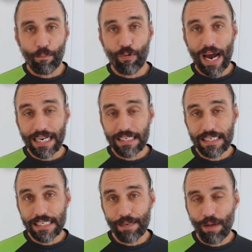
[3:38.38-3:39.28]

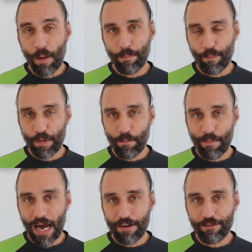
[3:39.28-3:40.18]
Practice them, but be
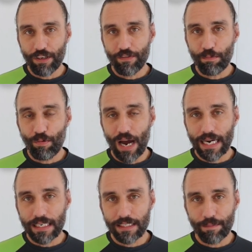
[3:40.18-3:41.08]
mindful of the
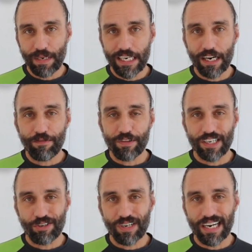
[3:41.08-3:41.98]
practice and be careful
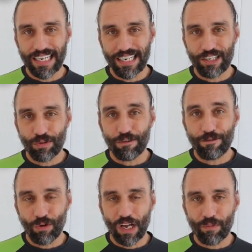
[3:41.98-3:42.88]
that you're not, again, doing
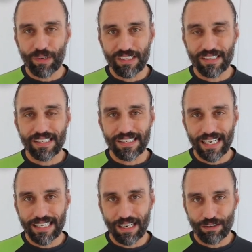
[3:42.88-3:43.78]
full-on resistant
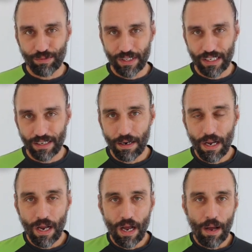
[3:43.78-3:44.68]
takedowns with them.
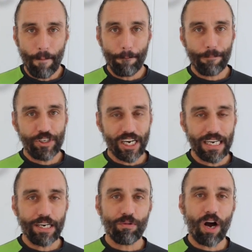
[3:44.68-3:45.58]
Check
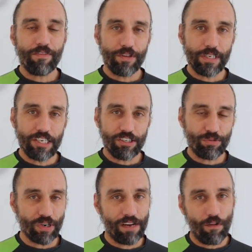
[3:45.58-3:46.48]
in here often, ninjas.
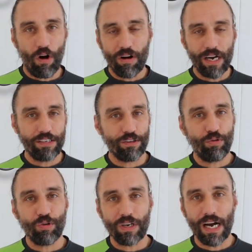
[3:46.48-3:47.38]
We're going to have all kinds of
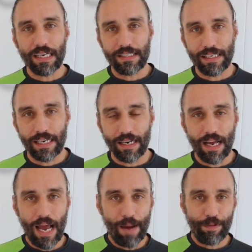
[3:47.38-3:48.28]
cool content.
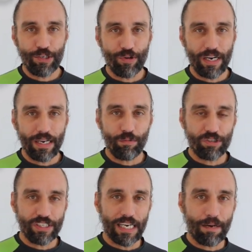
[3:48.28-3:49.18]
Happy training. We'll
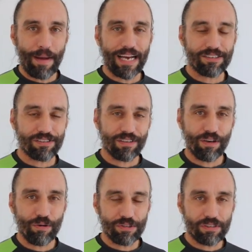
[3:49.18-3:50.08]
see you on the mats.
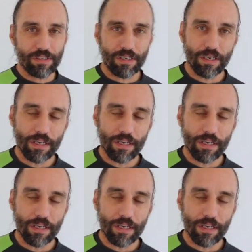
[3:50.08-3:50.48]
Os.